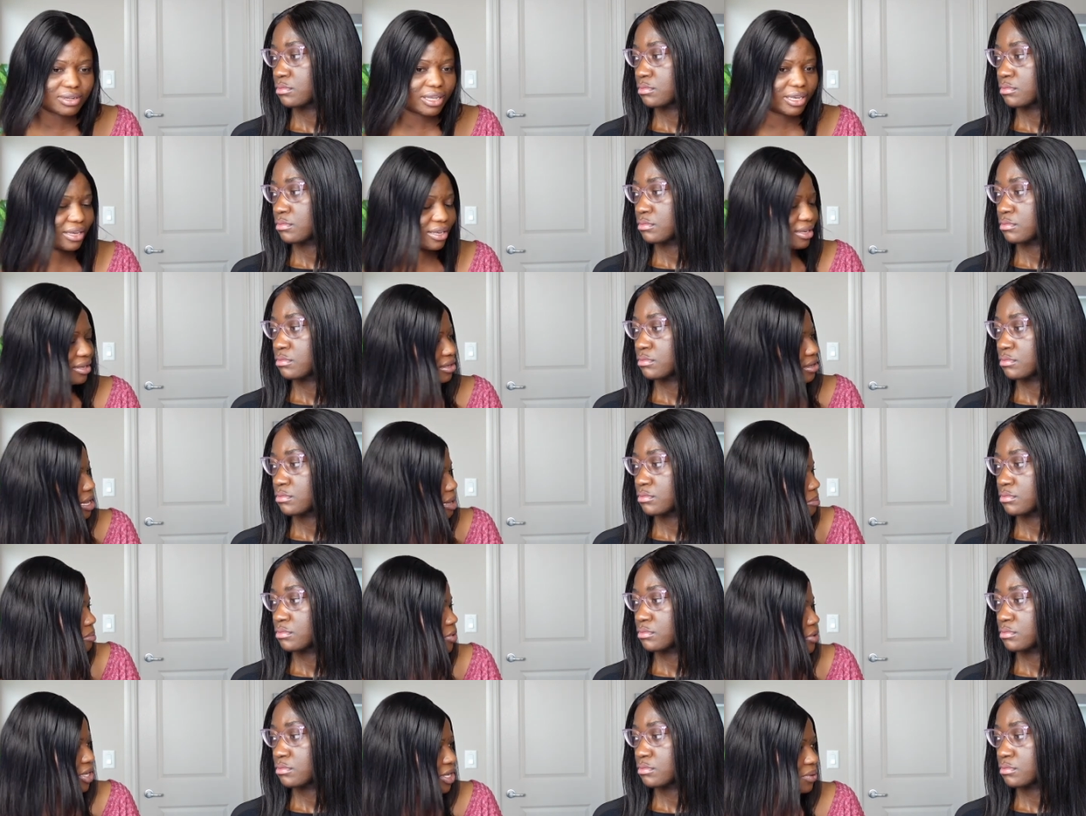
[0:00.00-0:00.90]
Speaker 1: like
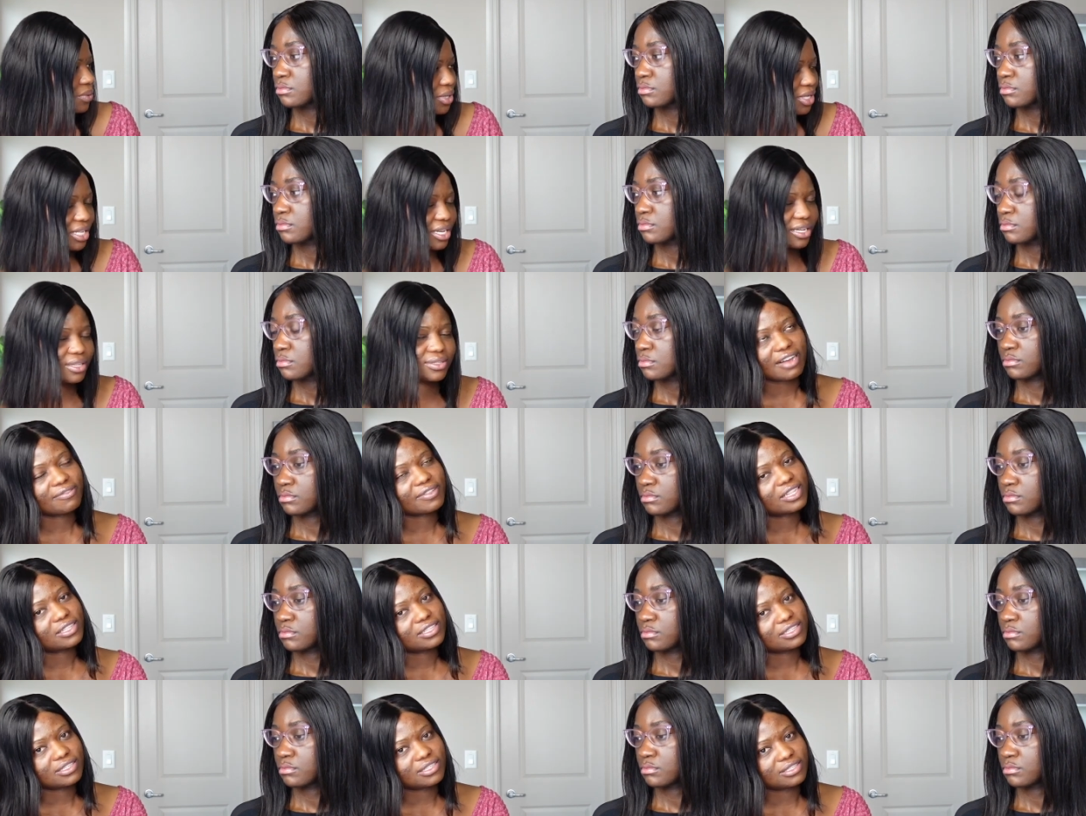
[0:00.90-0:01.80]
I'm okay with that. After
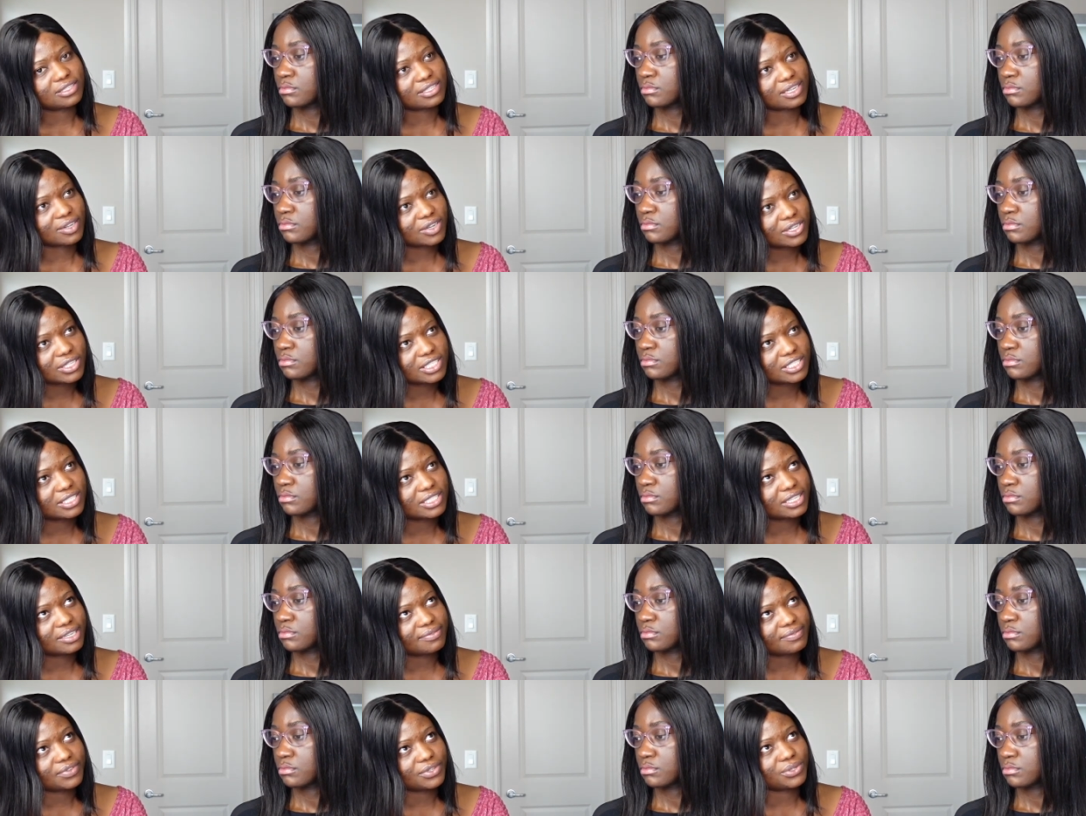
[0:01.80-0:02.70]
the second
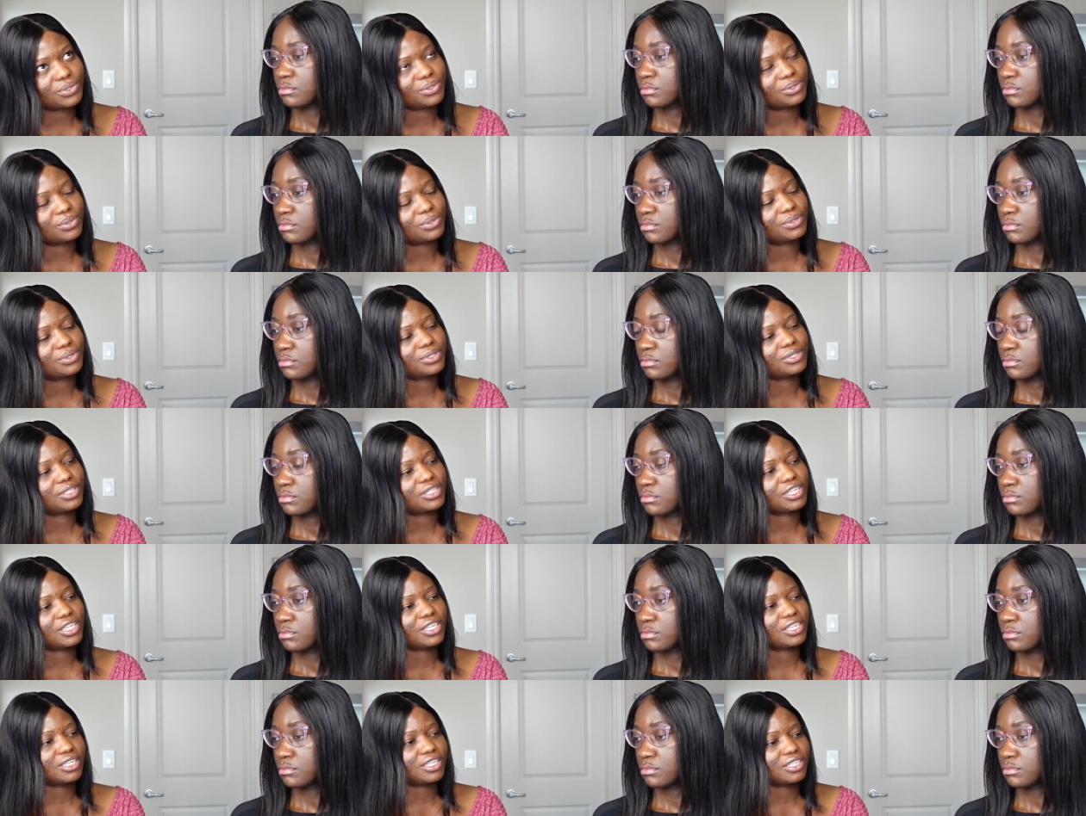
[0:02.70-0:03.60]
interview,
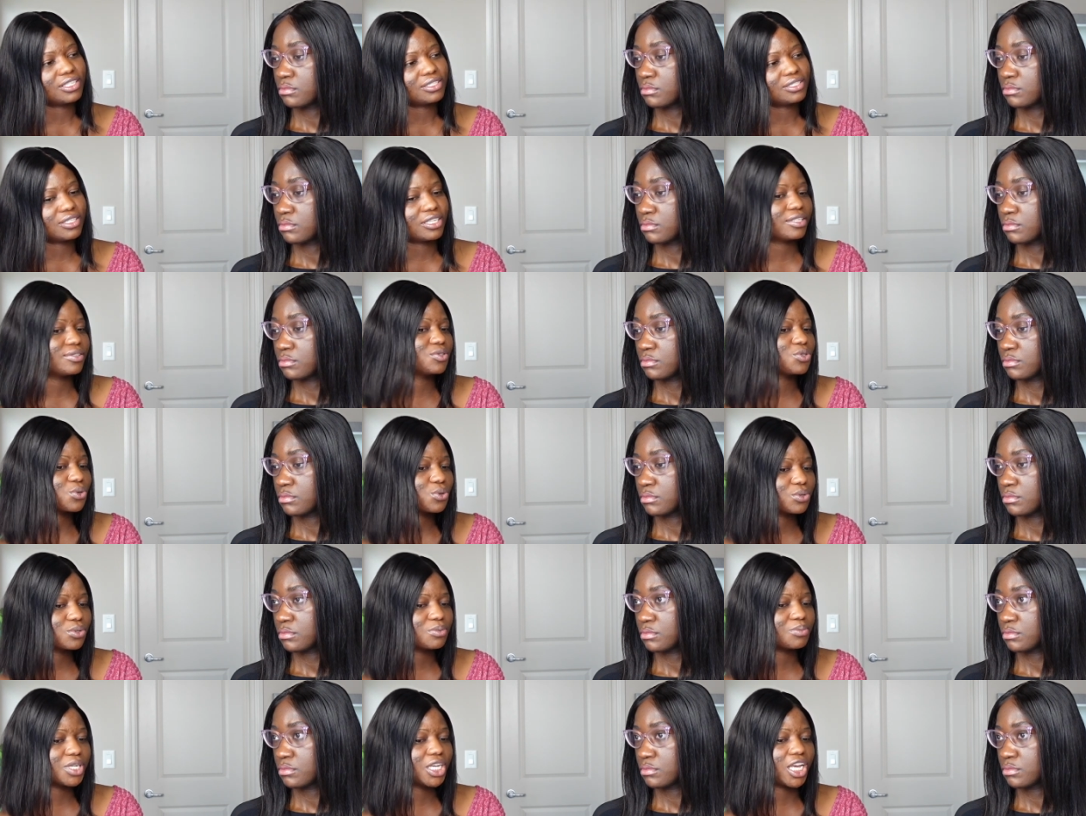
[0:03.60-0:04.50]
he then
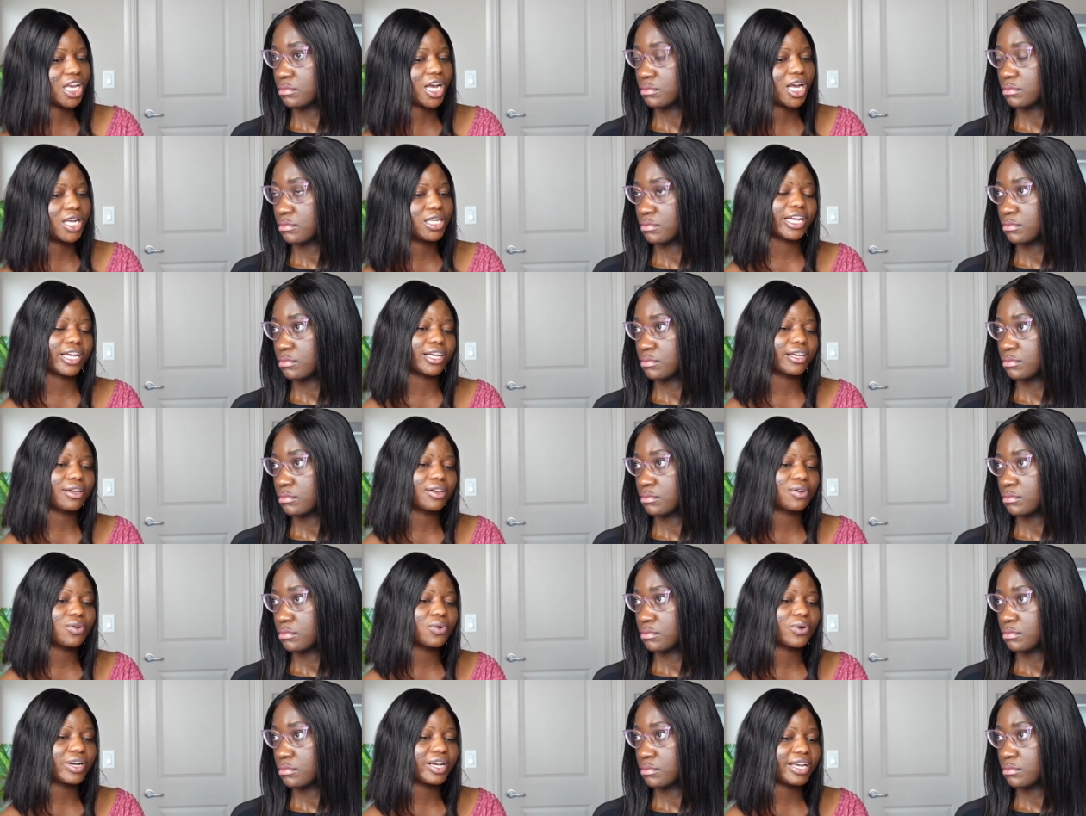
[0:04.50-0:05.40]
told me I can
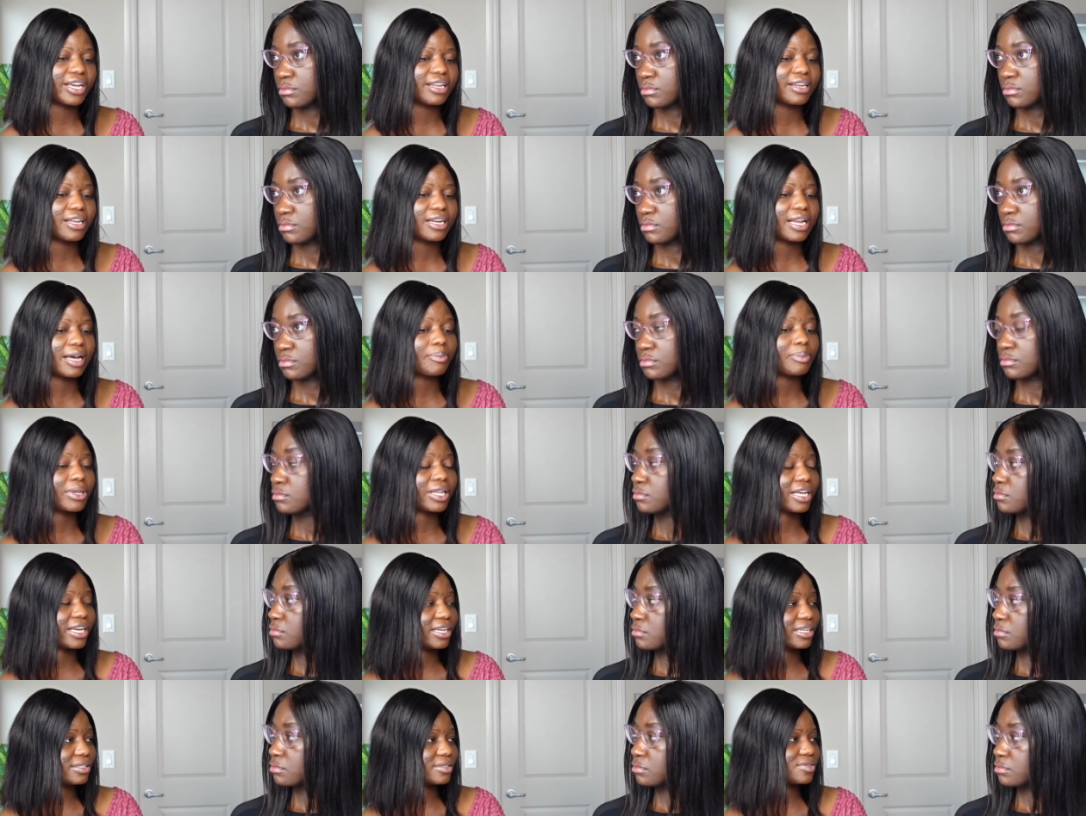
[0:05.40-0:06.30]
go ahead and
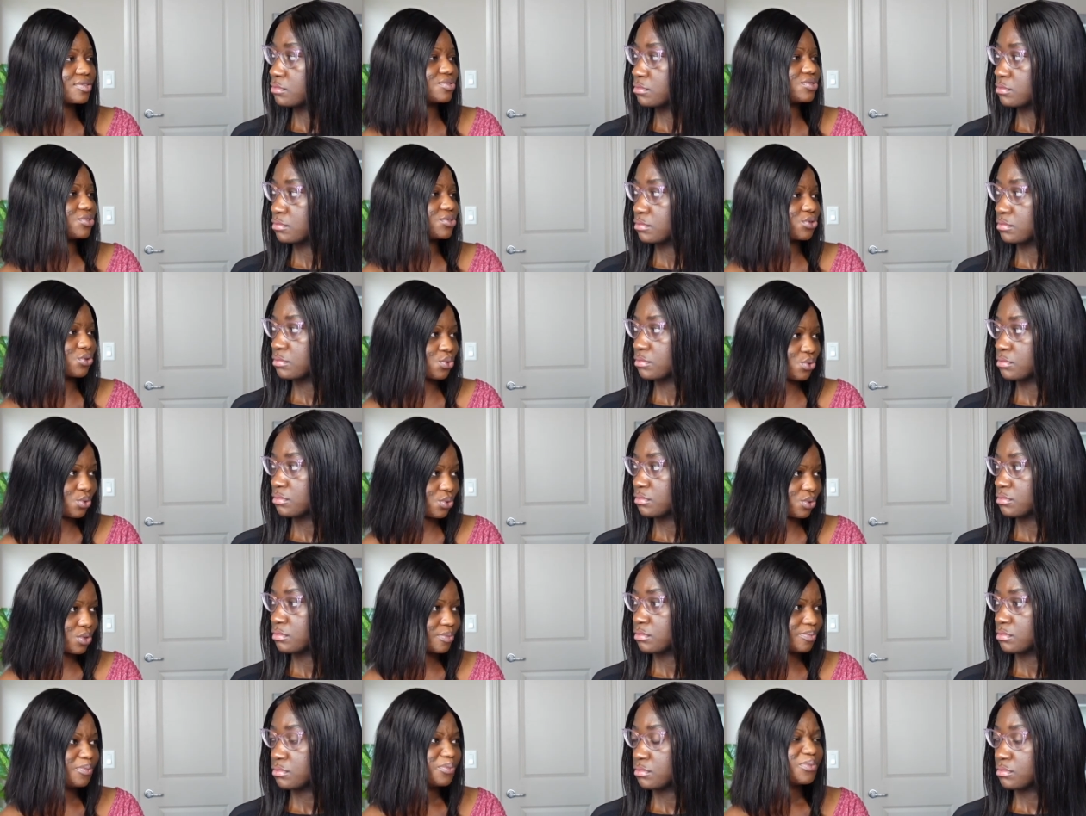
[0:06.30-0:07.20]
apply to the school
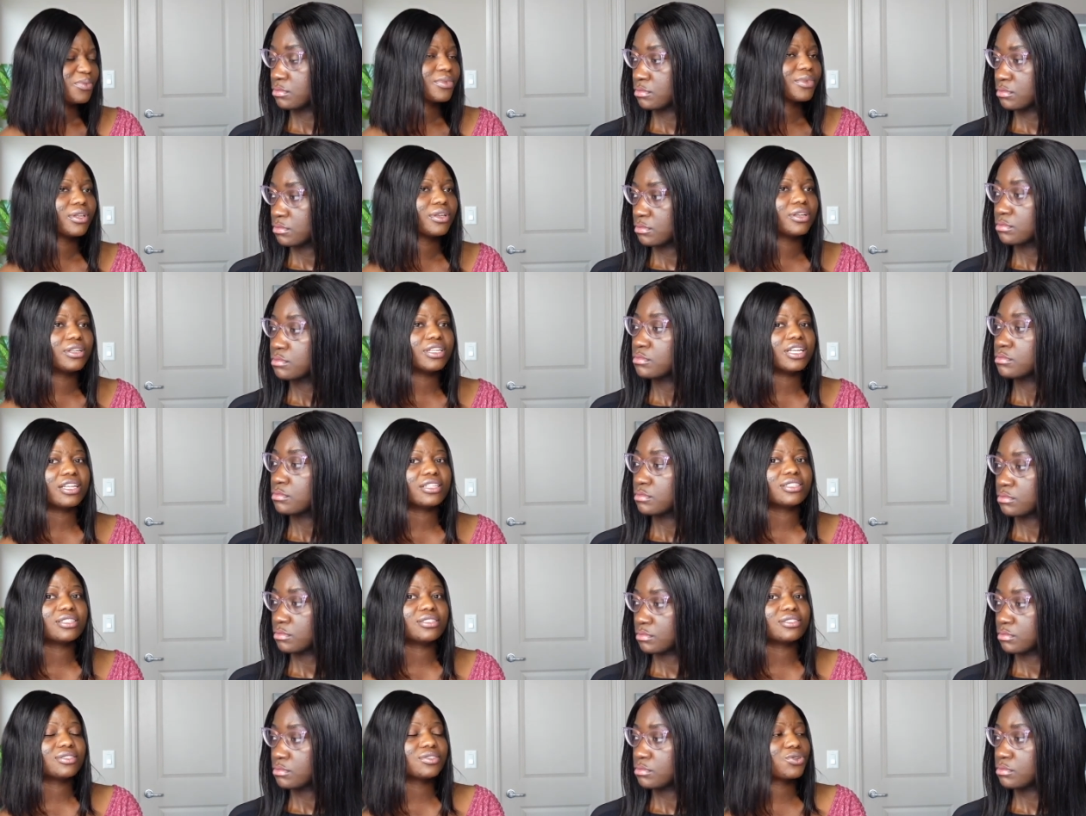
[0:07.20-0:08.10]
that
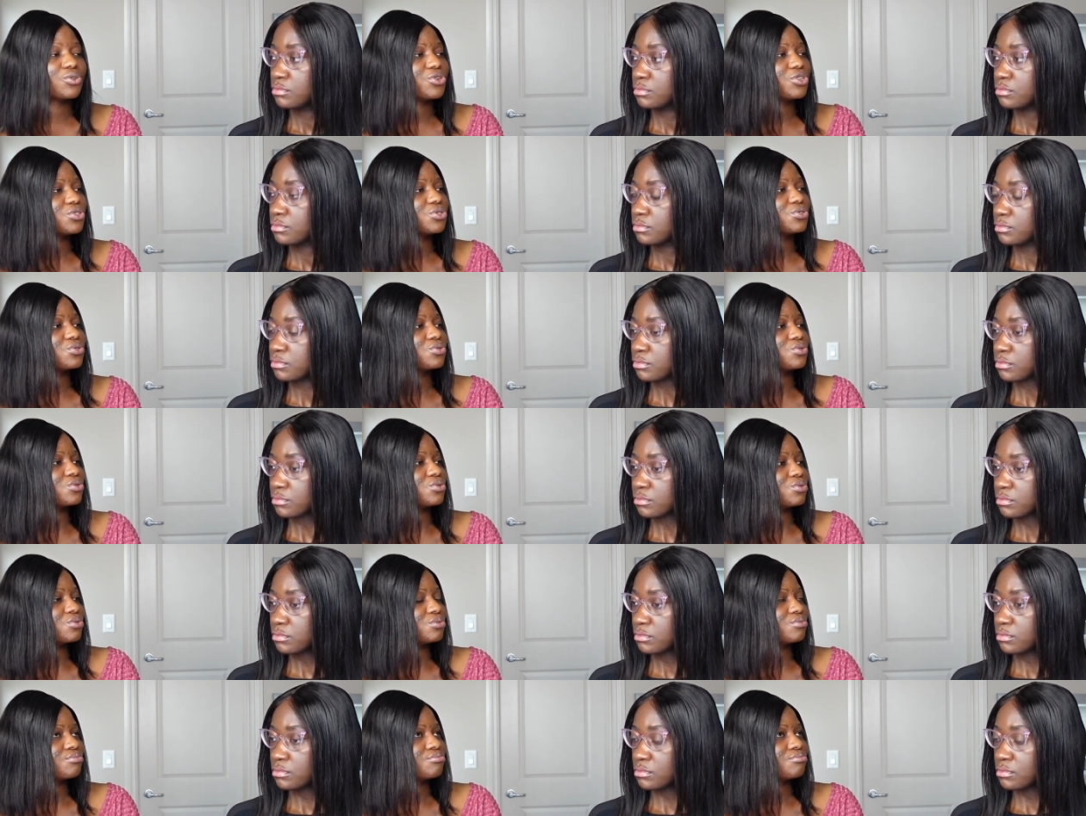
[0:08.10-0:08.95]
he's going to,